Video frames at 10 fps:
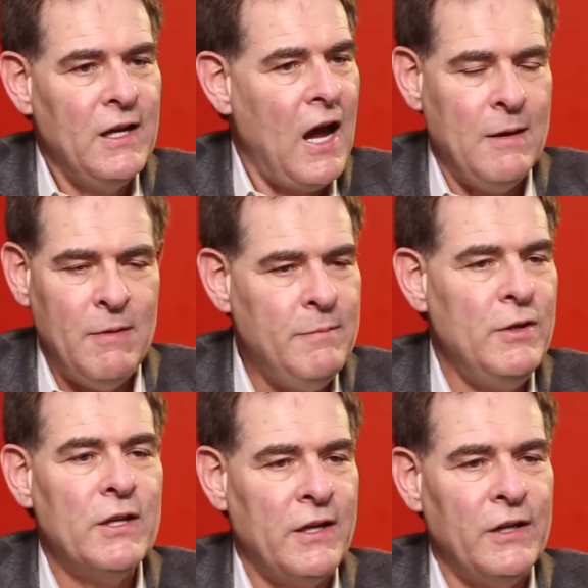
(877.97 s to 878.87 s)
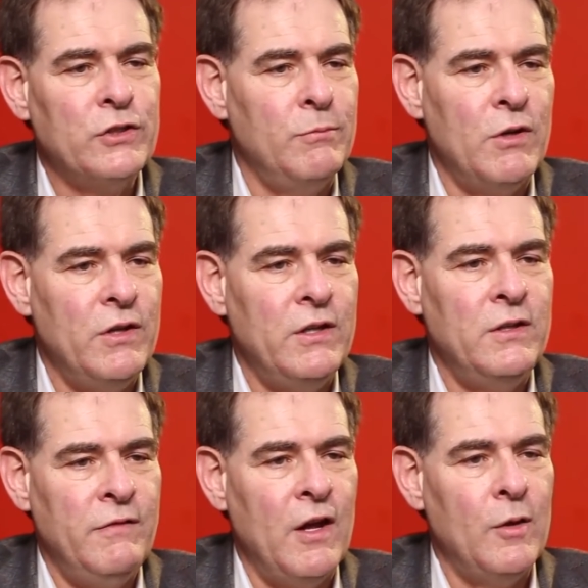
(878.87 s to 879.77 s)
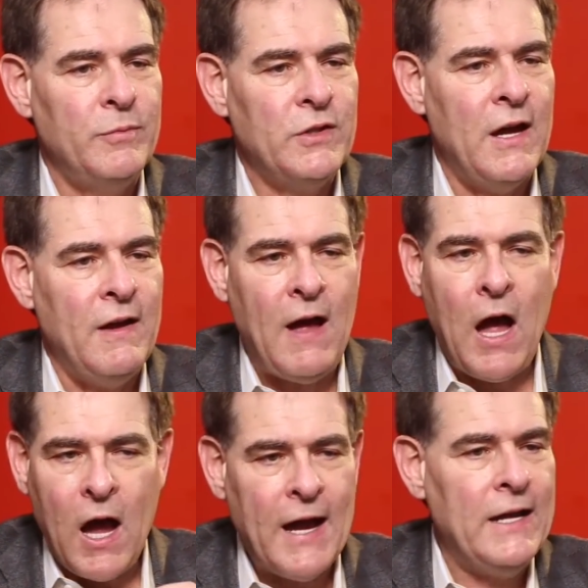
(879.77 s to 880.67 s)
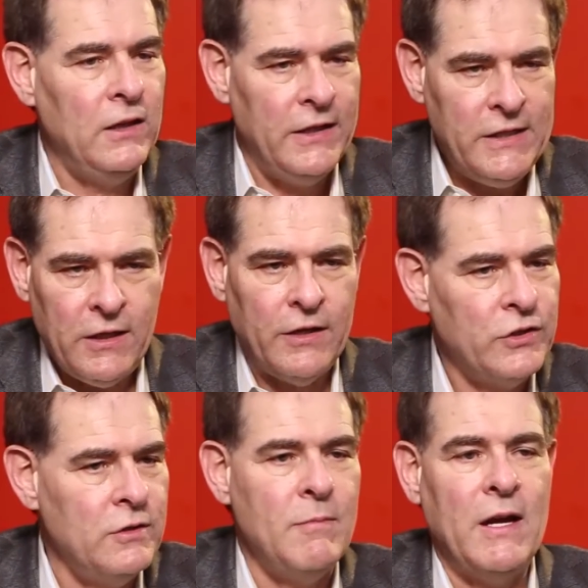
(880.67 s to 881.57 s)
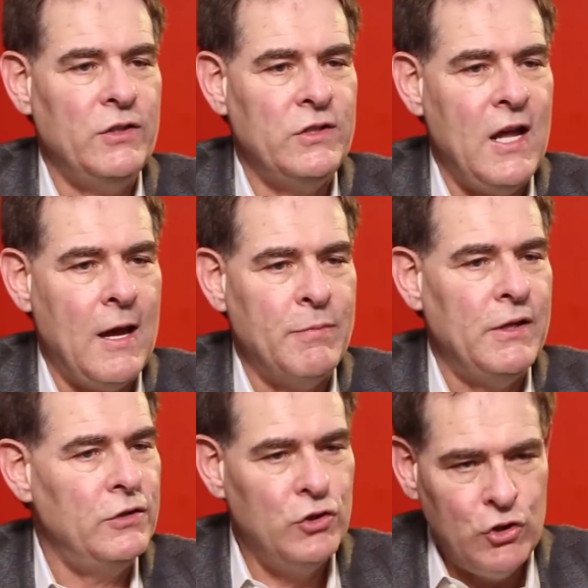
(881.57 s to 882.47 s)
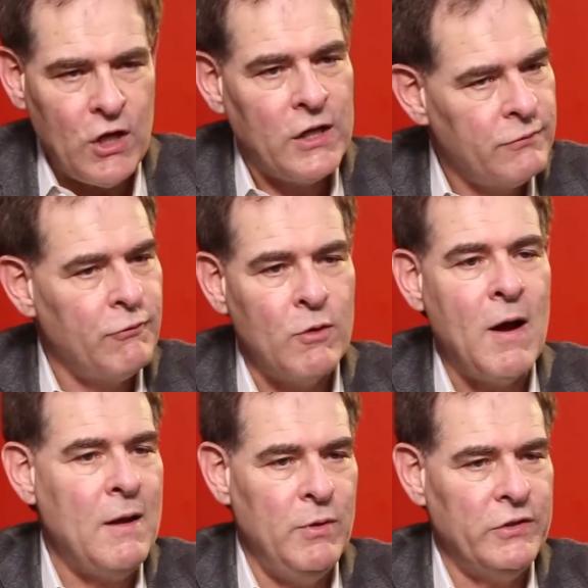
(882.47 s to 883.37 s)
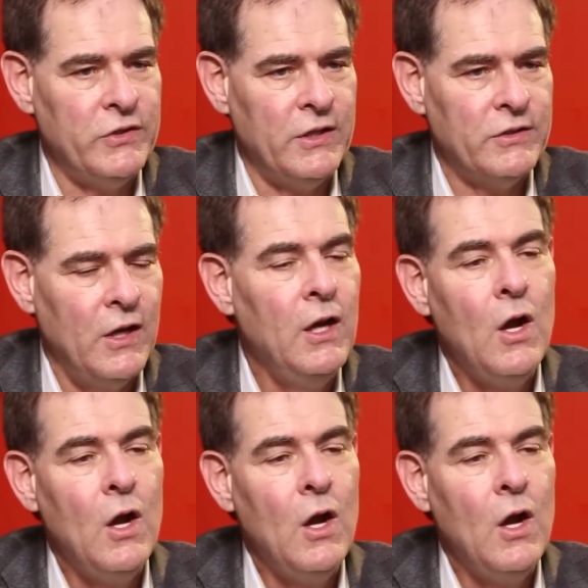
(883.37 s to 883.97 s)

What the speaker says: I may be a customer that develops a highly customized snap-in just for my business.